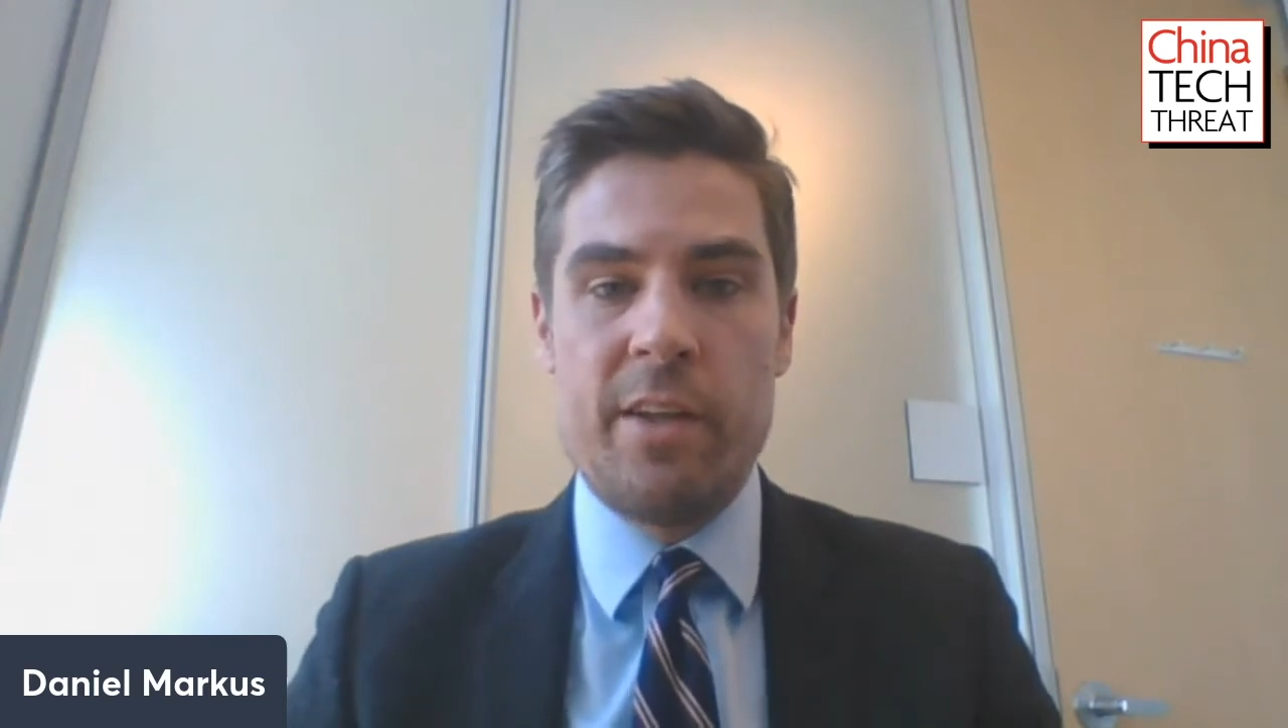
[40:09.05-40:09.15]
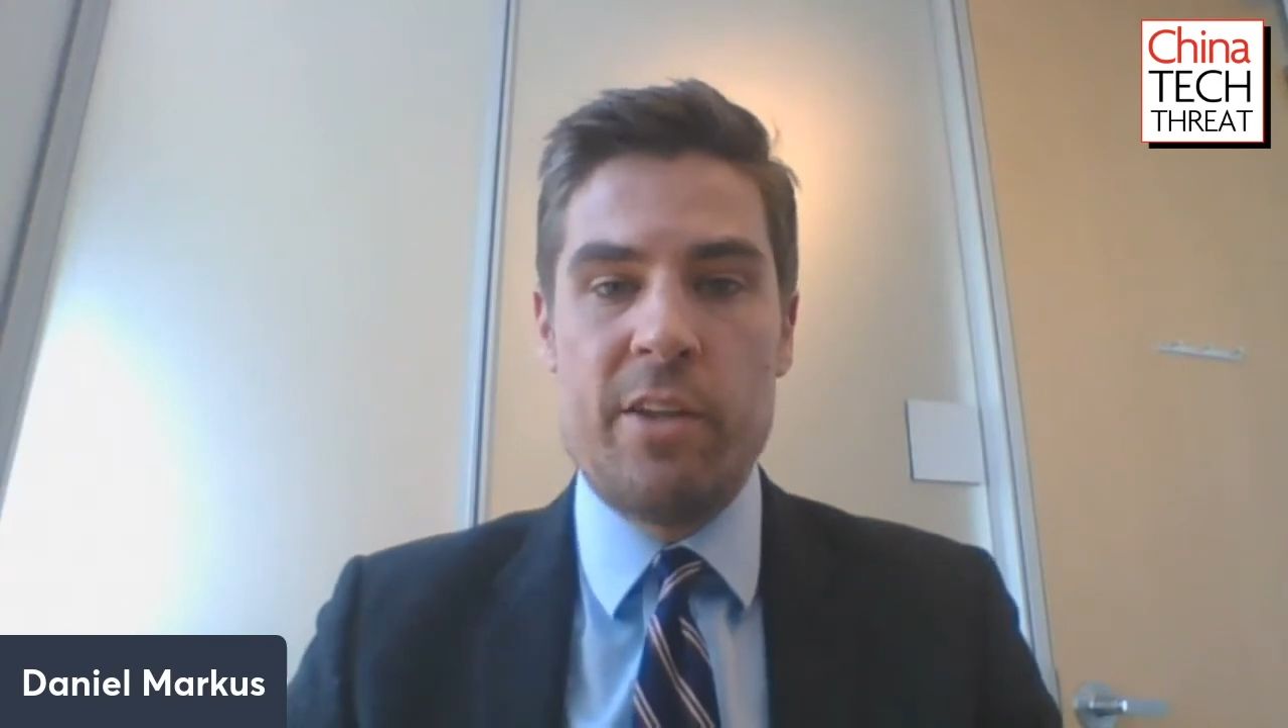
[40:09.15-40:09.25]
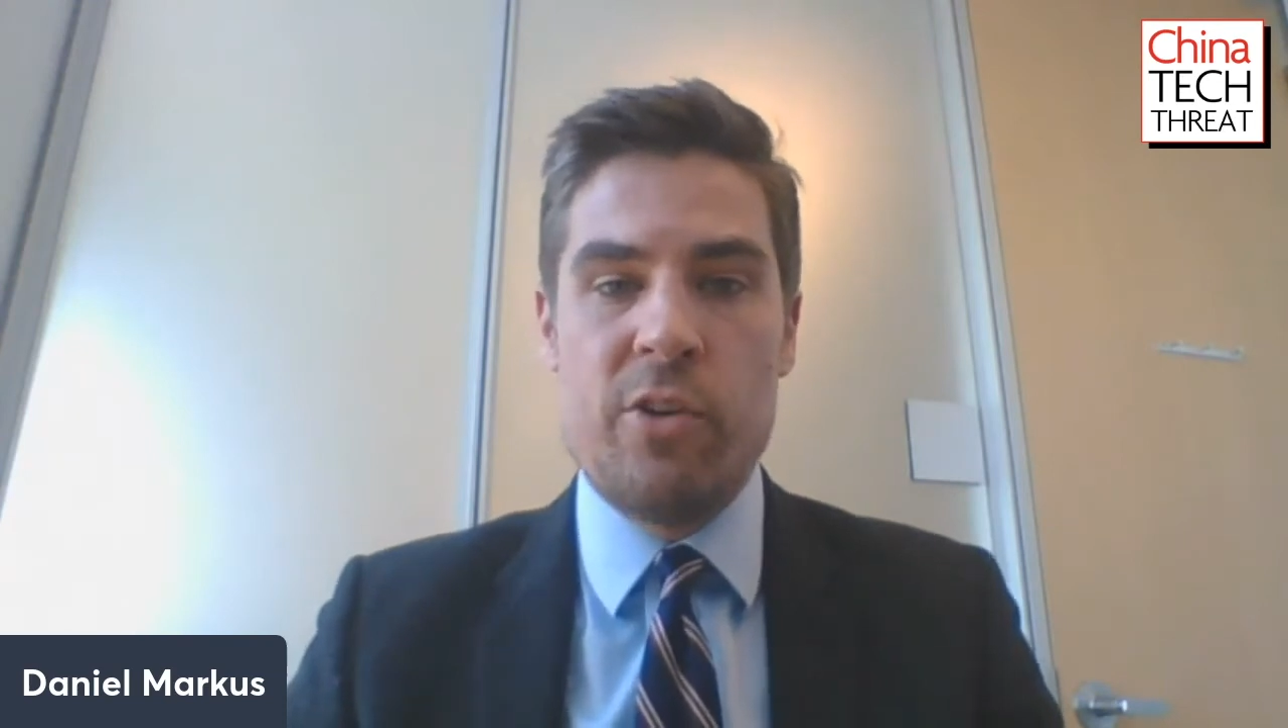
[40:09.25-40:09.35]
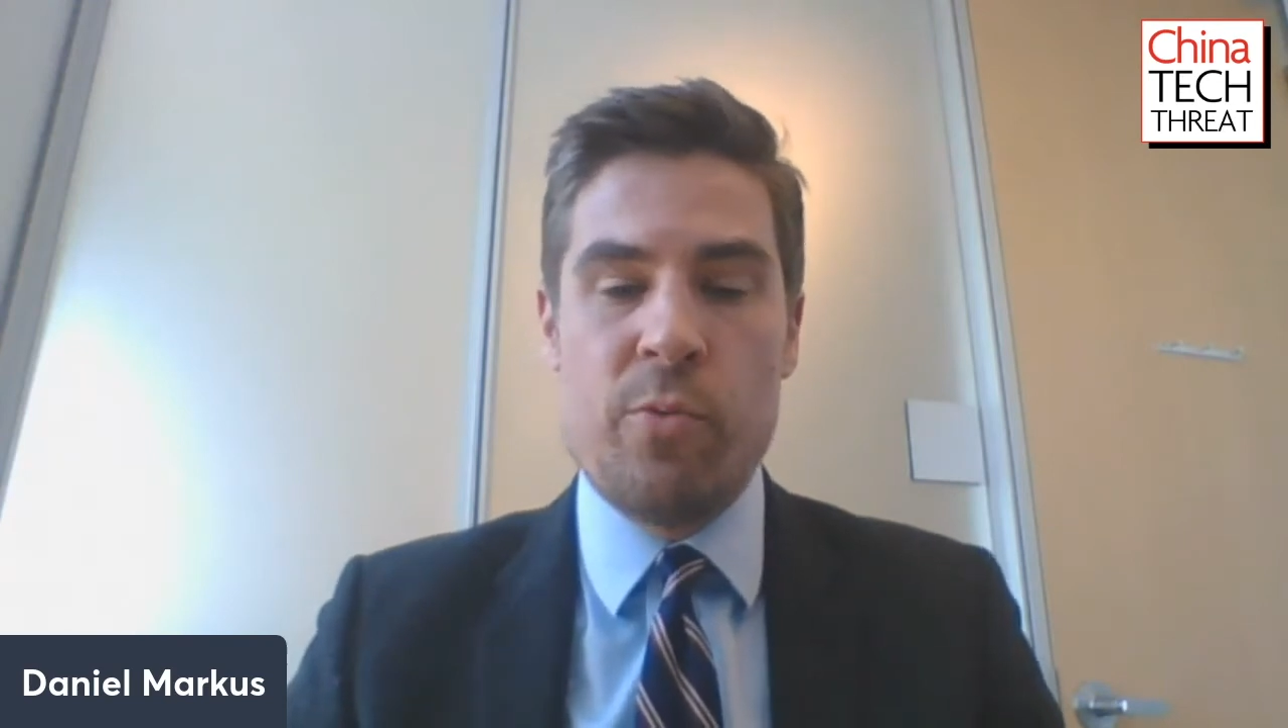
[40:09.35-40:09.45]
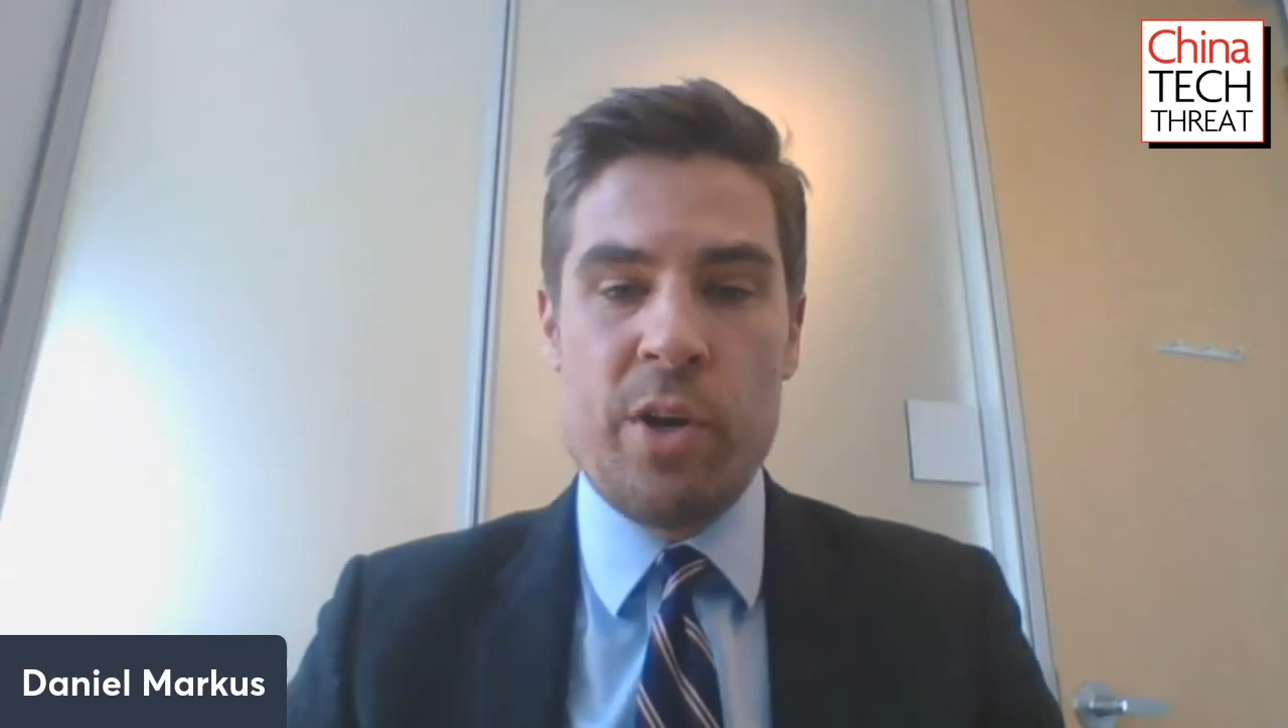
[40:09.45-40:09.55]

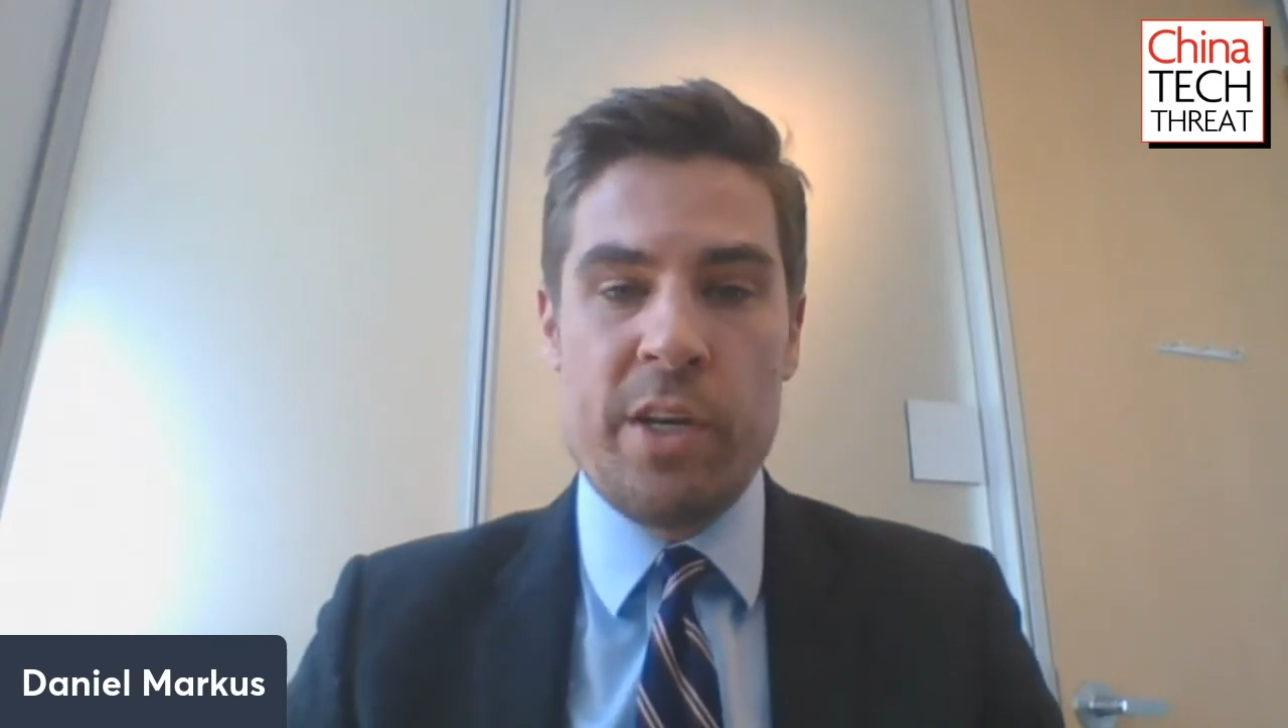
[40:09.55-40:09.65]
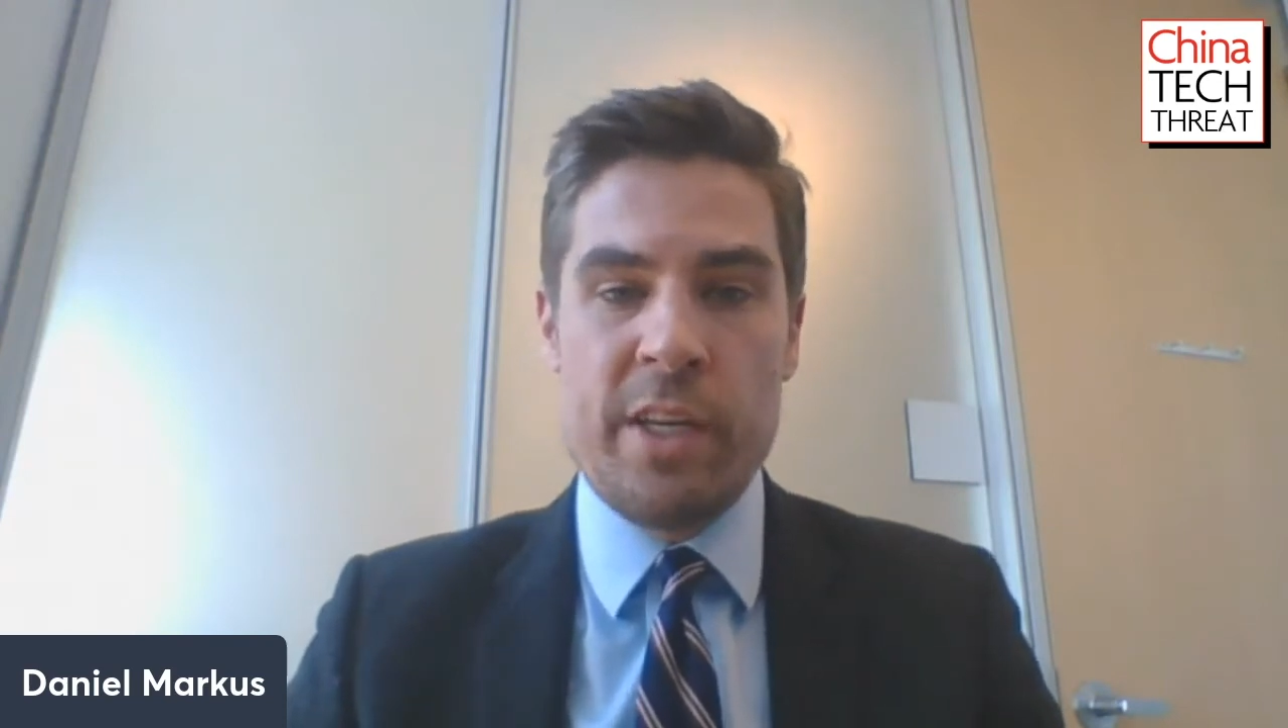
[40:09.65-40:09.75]
you wouldn't